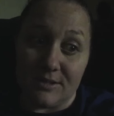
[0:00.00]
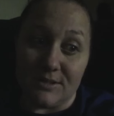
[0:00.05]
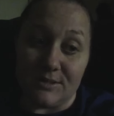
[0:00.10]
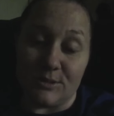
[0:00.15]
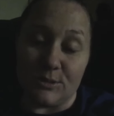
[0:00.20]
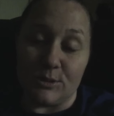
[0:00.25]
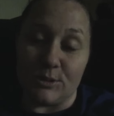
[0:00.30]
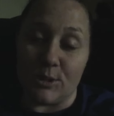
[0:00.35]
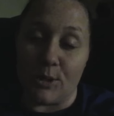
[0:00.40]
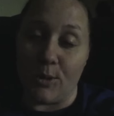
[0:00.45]

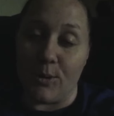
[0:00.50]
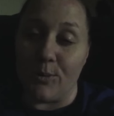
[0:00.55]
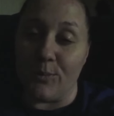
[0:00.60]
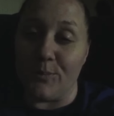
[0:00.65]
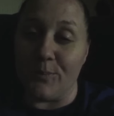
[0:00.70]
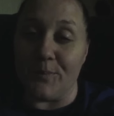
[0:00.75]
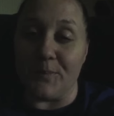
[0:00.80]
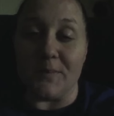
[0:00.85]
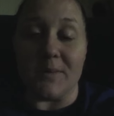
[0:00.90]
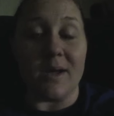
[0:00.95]

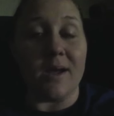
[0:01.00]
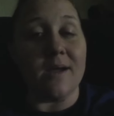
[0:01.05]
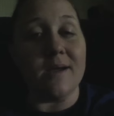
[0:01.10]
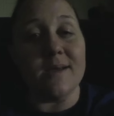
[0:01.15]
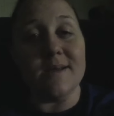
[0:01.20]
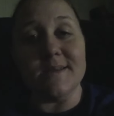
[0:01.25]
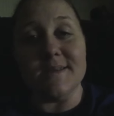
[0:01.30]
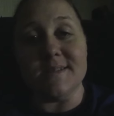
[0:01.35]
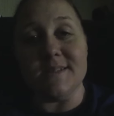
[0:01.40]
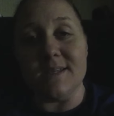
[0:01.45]
So,
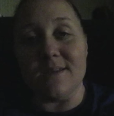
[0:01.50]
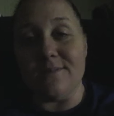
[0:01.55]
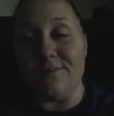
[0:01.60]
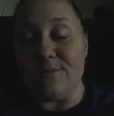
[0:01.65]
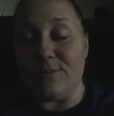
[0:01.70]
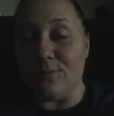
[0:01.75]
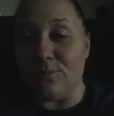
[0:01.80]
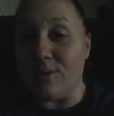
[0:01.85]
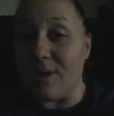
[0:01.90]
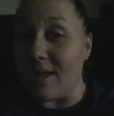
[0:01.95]
guys,
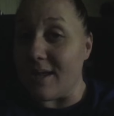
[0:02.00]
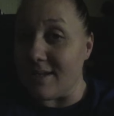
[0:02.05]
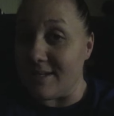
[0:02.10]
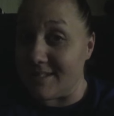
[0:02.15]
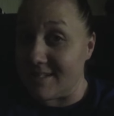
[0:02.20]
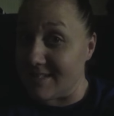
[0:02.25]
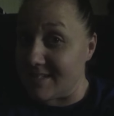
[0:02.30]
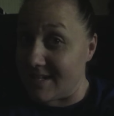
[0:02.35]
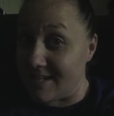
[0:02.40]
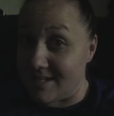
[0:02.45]
if you liked
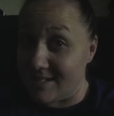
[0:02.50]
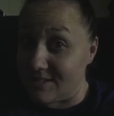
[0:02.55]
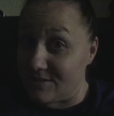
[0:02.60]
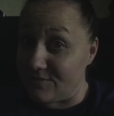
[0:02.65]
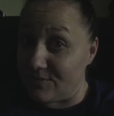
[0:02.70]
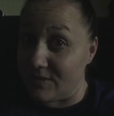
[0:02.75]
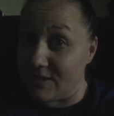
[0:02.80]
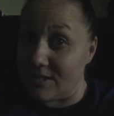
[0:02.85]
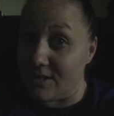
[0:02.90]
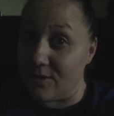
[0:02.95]
today's
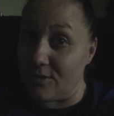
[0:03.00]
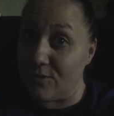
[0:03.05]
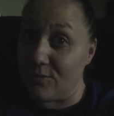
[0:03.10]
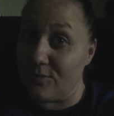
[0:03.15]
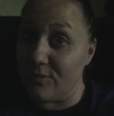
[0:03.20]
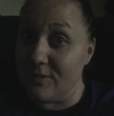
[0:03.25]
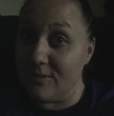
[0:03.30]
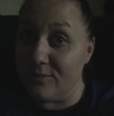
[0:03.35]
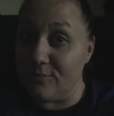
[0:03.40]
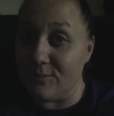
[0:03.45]
video,
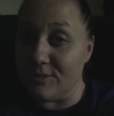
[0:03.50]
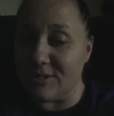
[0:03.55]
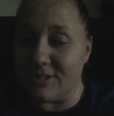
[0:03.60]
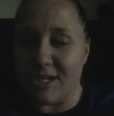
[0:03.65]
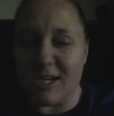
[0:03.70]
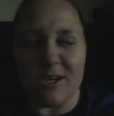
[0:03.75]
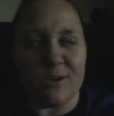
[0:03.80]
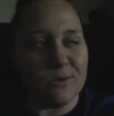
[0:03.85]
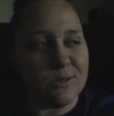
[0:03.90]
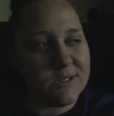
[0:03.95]

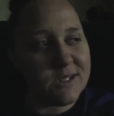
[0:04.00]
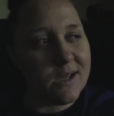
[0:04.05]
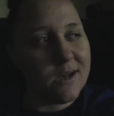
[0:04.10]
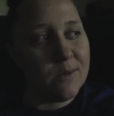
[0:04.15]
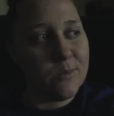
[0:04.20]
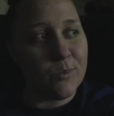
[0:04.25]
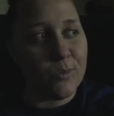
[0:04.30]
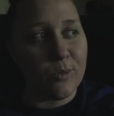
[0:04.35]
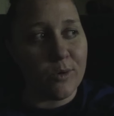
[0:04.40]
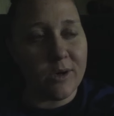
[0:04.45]
which I know is
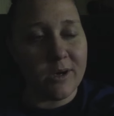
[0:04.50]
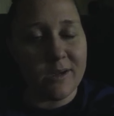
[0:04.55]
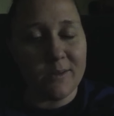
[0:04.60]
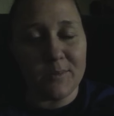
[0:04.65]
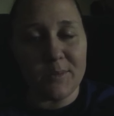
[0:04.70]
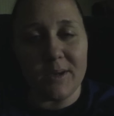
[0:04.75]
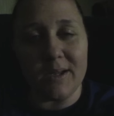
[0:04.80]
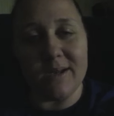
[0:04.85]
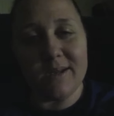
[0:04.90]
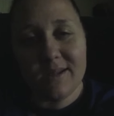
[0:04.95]
kind of boring,
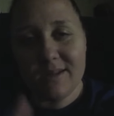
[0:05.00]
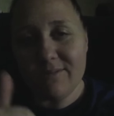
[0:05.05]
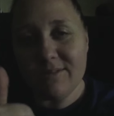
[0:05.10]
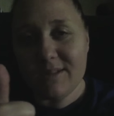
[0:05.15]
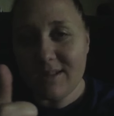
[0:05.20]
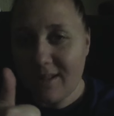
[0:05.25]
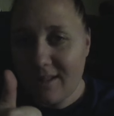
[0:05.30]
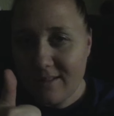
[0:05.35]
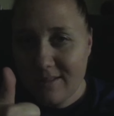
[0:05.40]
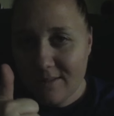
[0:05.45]
but give
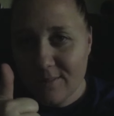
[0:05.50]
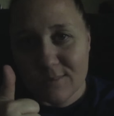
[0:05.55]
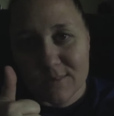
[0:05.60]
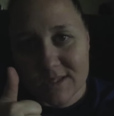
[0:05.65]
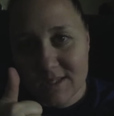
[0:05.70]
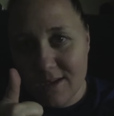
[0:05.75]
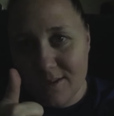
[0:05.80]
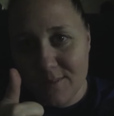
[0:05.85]
it that thumbs